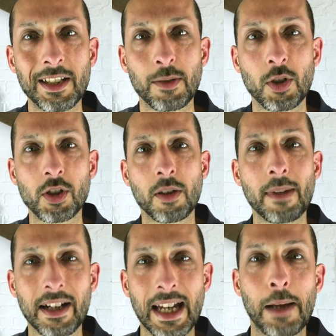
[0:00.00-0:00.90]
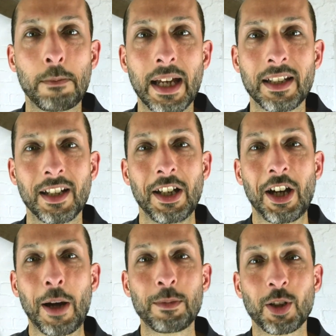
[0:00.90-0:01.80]
I'm not talking about Kanban,
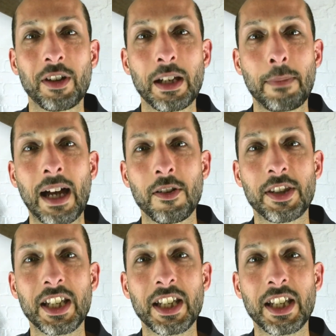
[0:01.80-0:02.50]
I'm talking about the